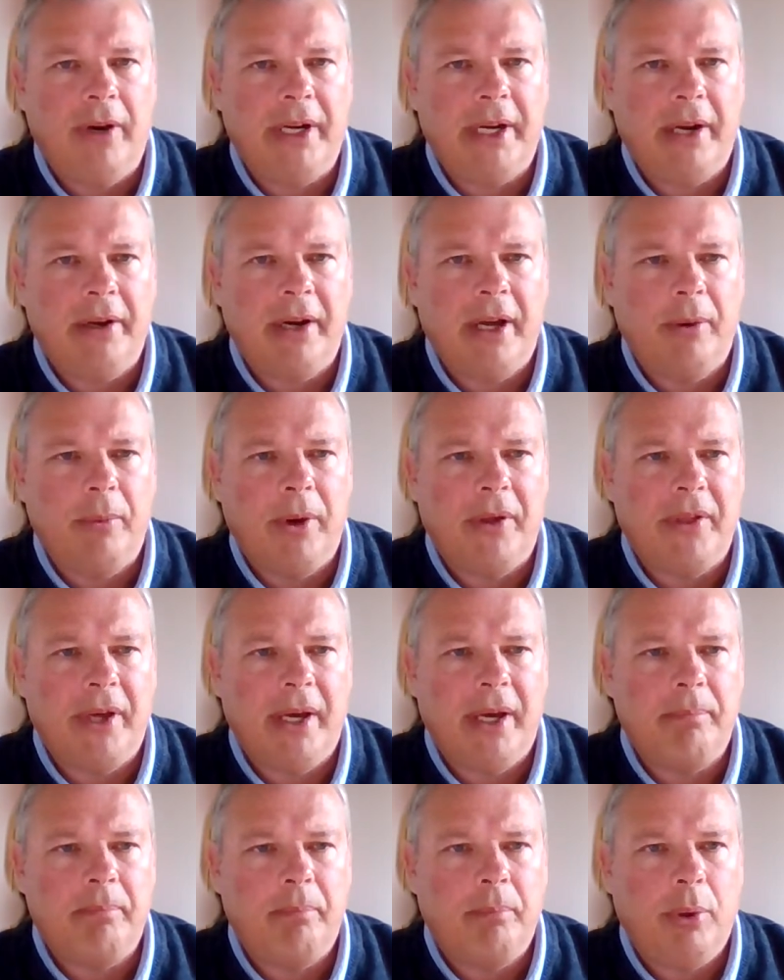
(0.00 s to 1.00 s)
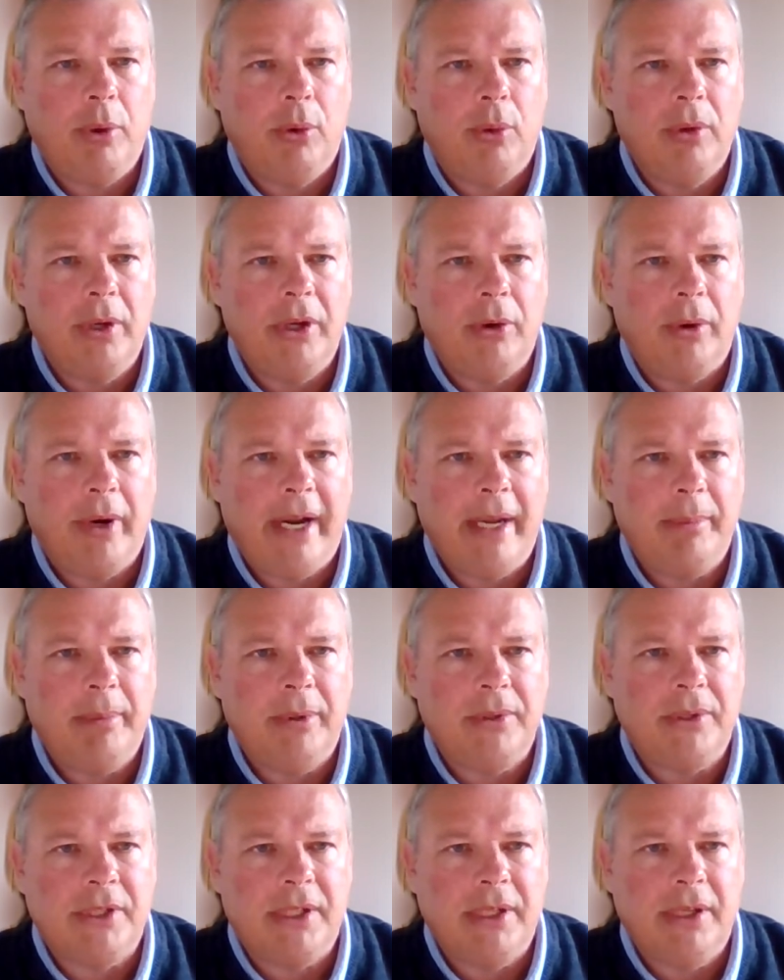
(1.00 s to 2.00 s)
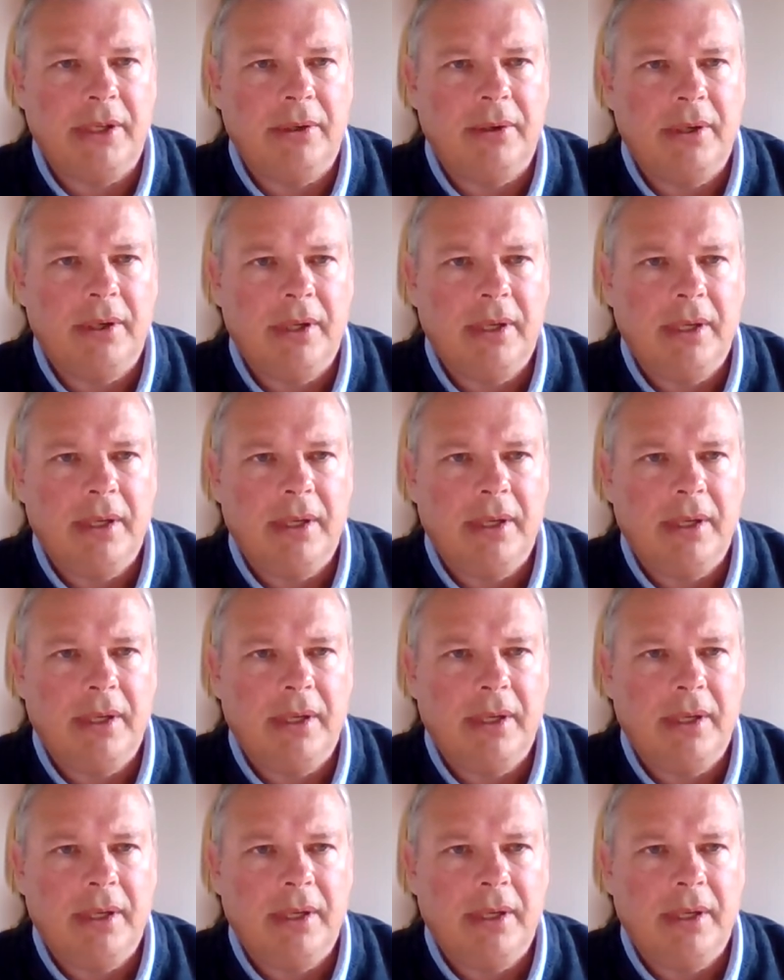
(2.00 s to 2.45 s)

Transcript: I don't know whether, Paul, you're able to